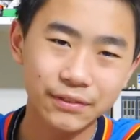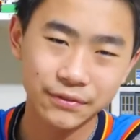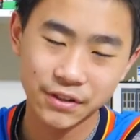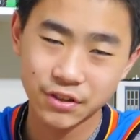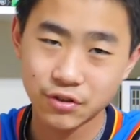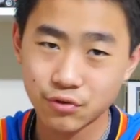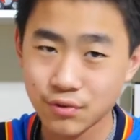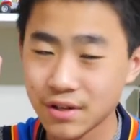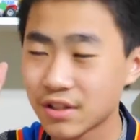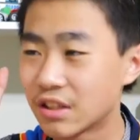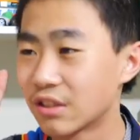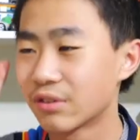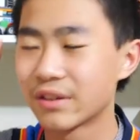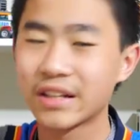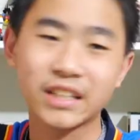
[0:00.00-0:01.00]
of restrict
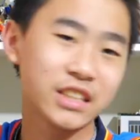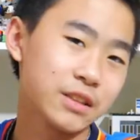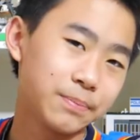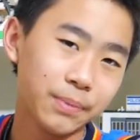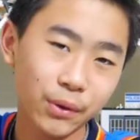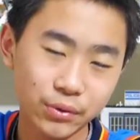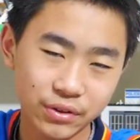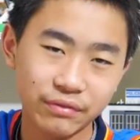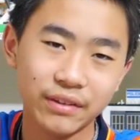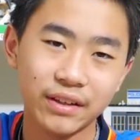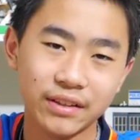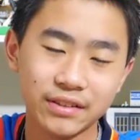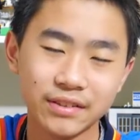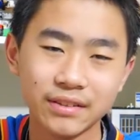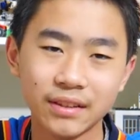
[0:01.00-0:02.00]
your
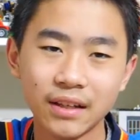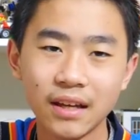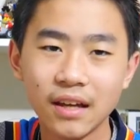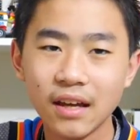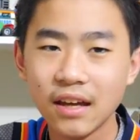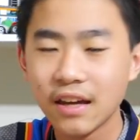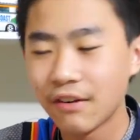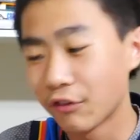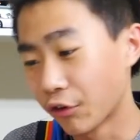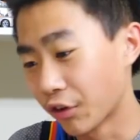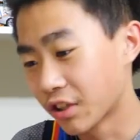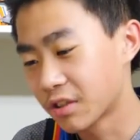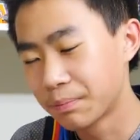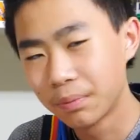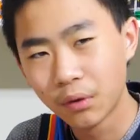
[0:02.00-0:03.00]
explosiveness. If you're
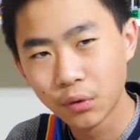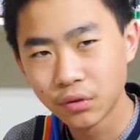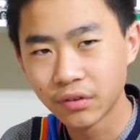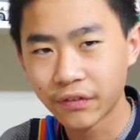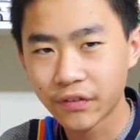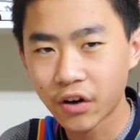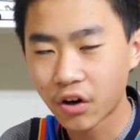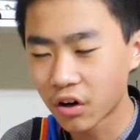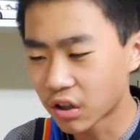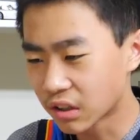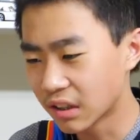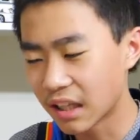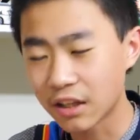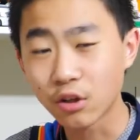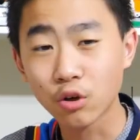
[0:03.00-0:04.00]
an explosive
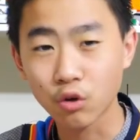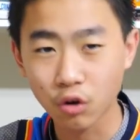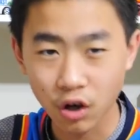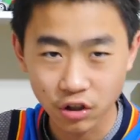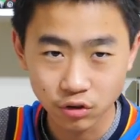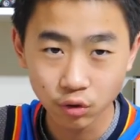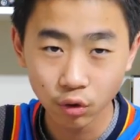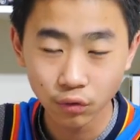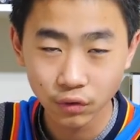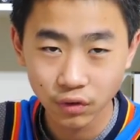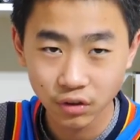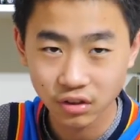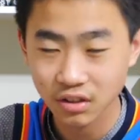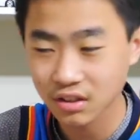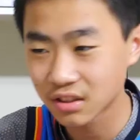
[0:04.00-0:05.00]
guard, like your
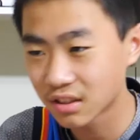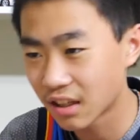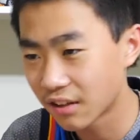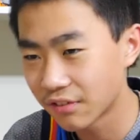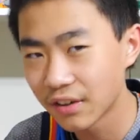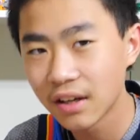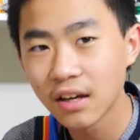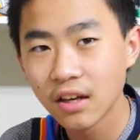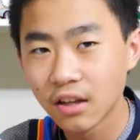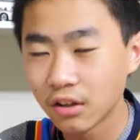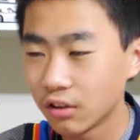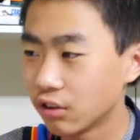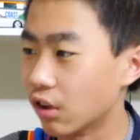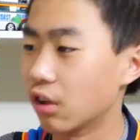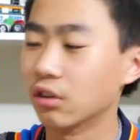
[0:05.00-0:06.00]
crossovers and stuff,
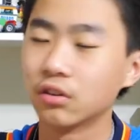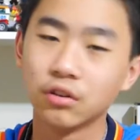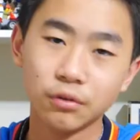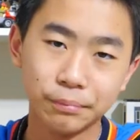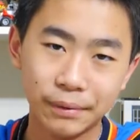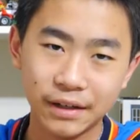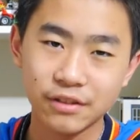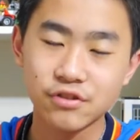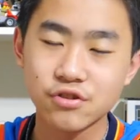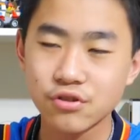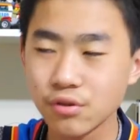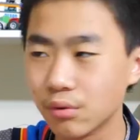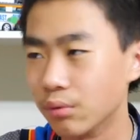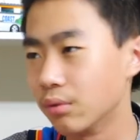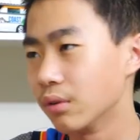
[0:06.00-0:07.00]
not the best
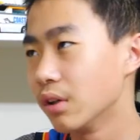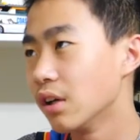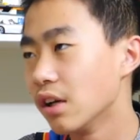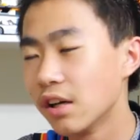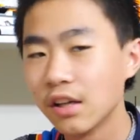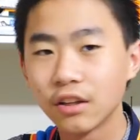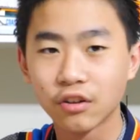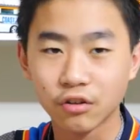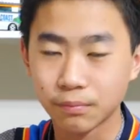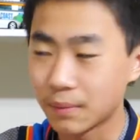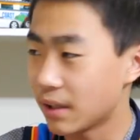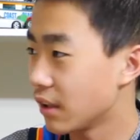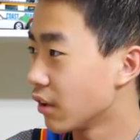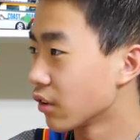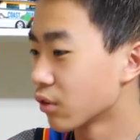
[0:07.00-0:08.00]
shoe. There's
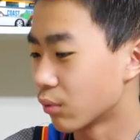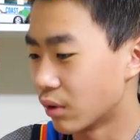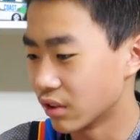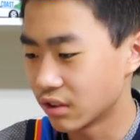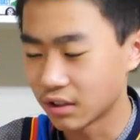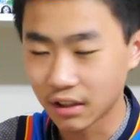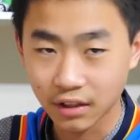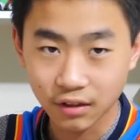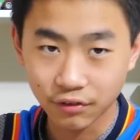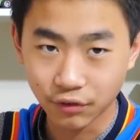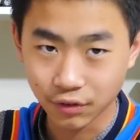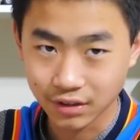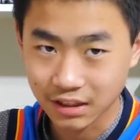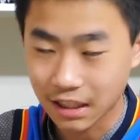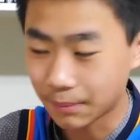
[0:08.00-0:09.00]
many other ones, like
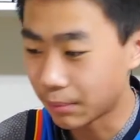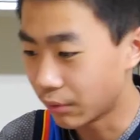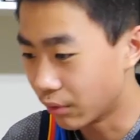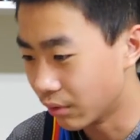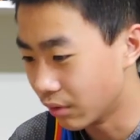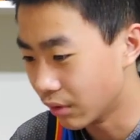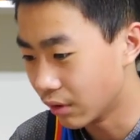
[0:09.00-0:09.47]
for example,